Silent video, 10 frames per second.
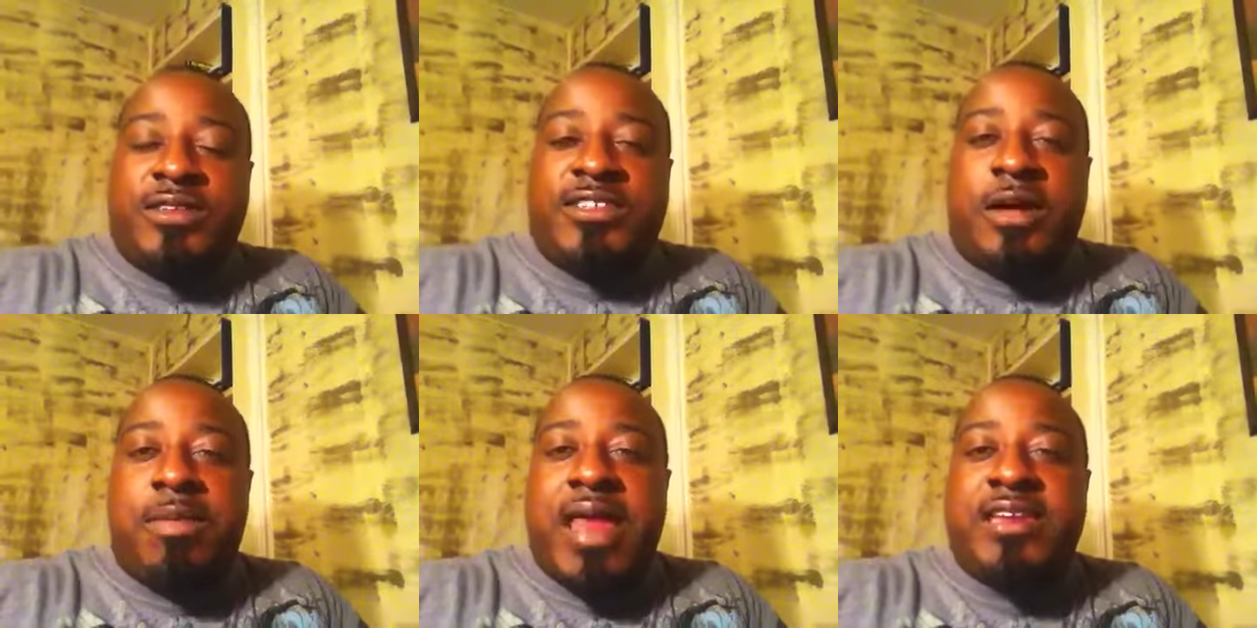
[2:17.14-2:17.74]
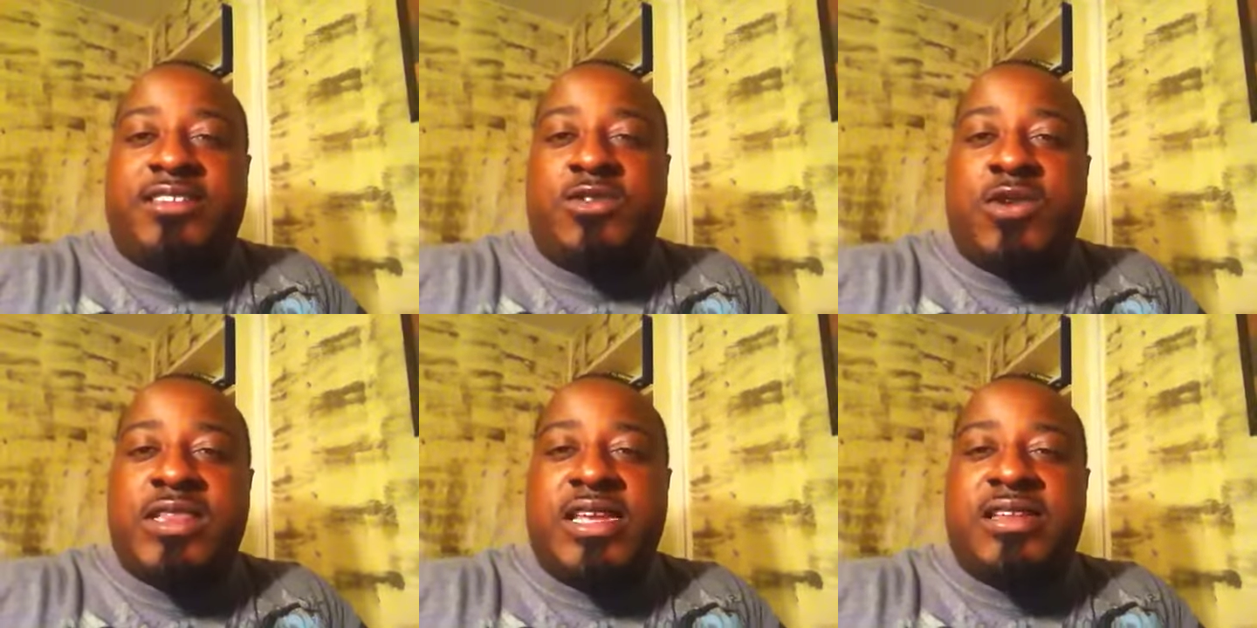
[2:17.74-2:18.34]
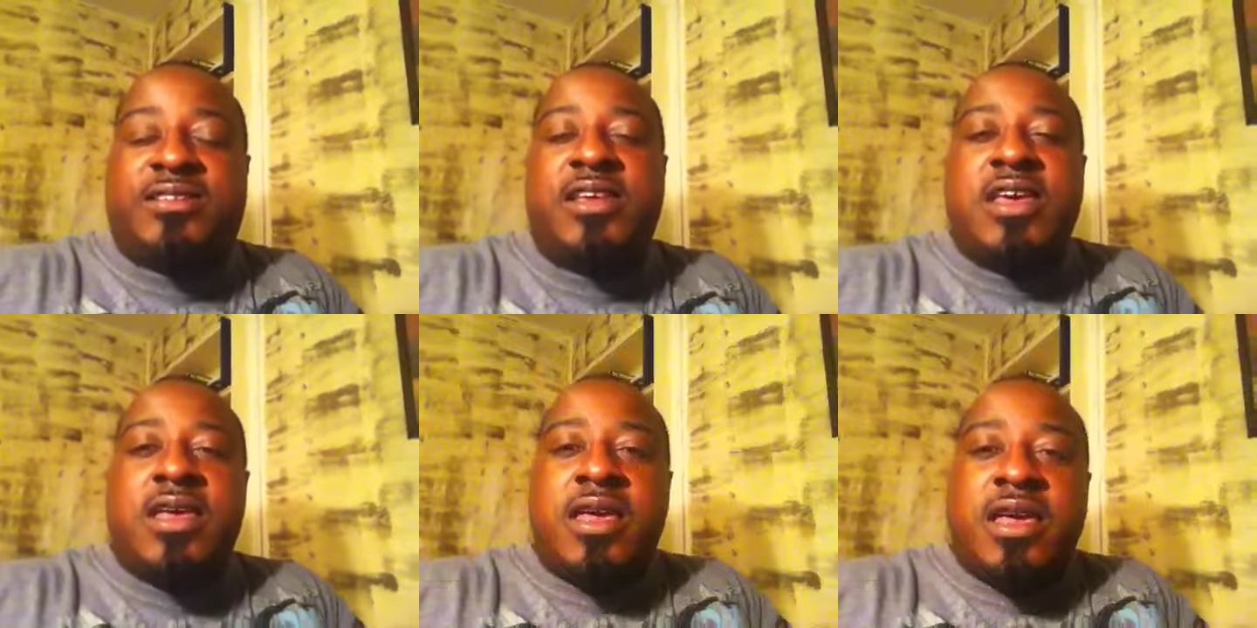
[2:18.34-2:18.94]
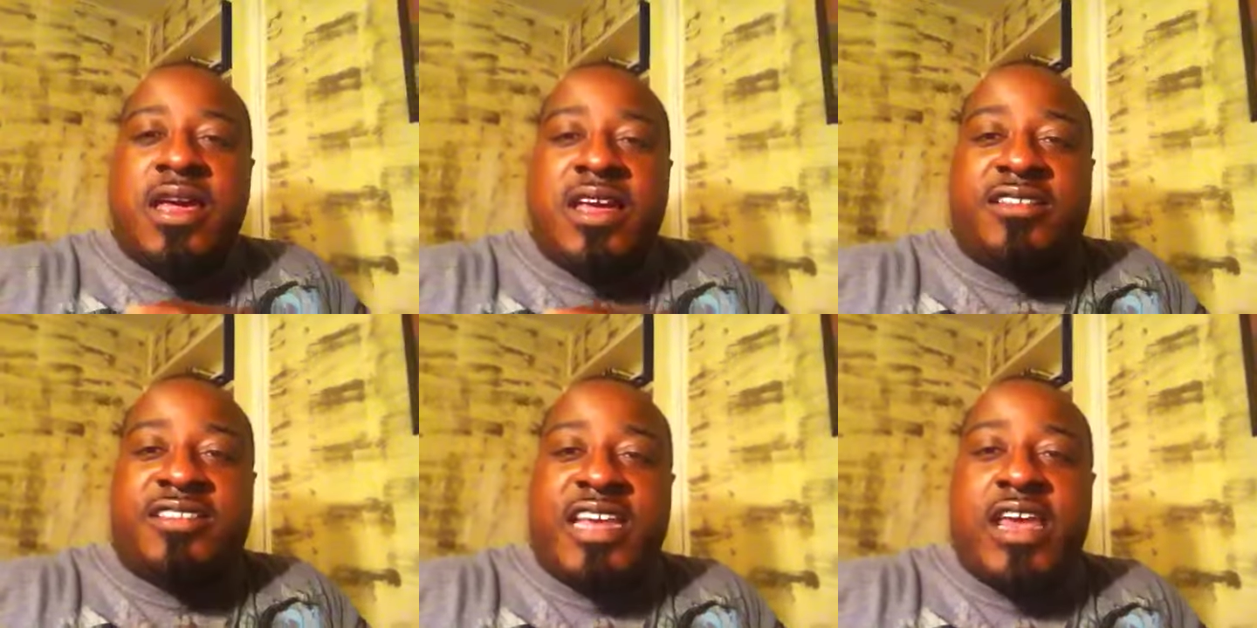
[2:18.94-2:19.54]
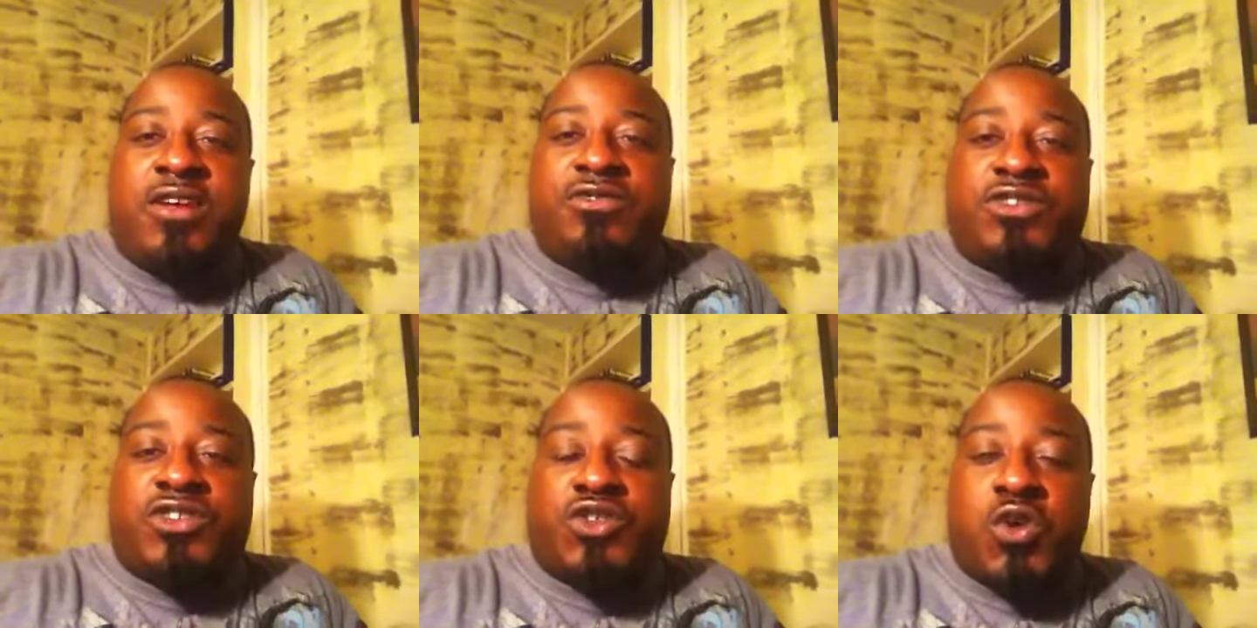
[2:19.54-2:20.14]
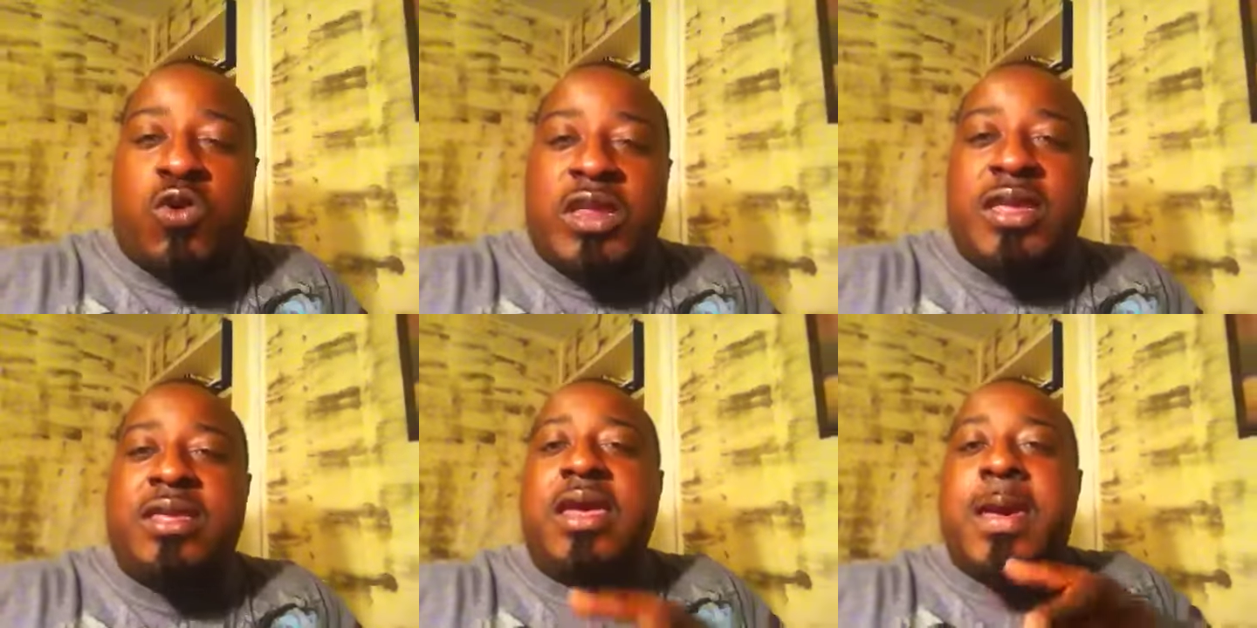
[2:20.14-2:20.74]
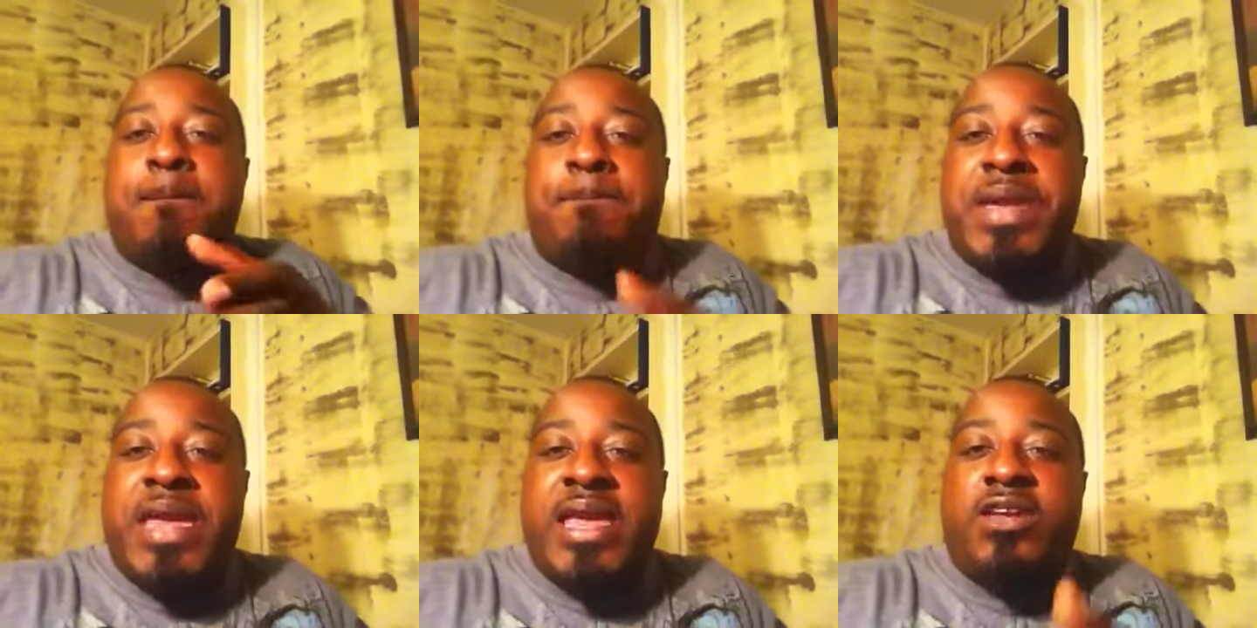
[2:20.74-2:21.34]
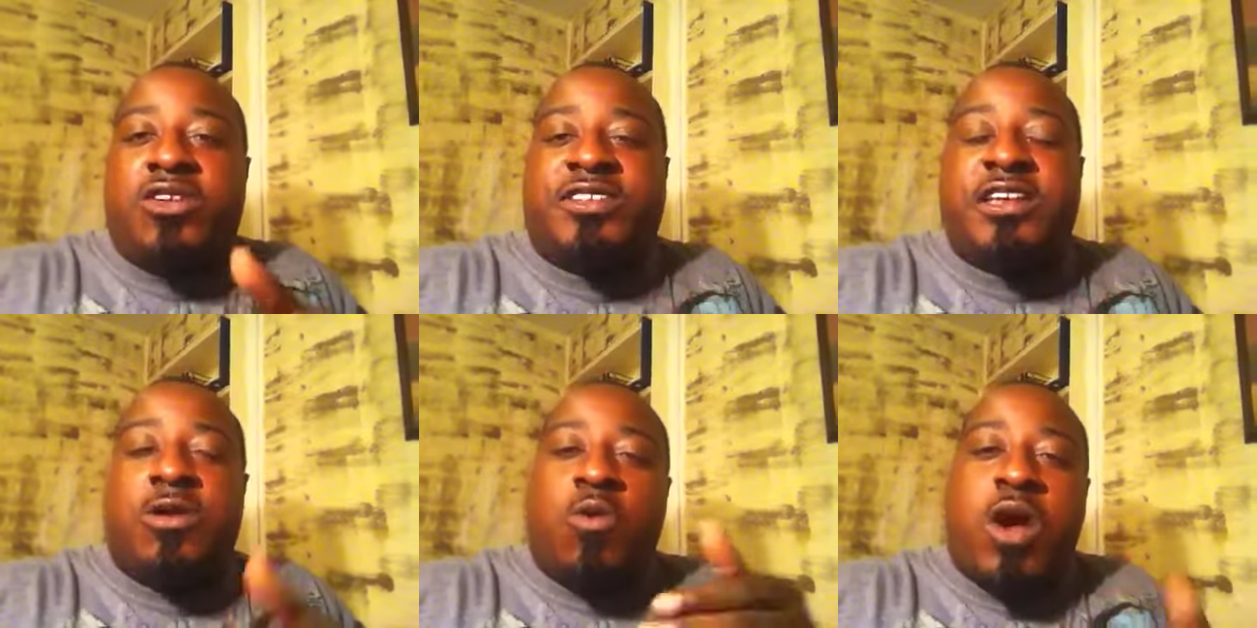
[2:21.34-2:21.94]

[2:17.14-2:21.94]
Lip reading: Somebody's doing this. Instead of truly being yourself.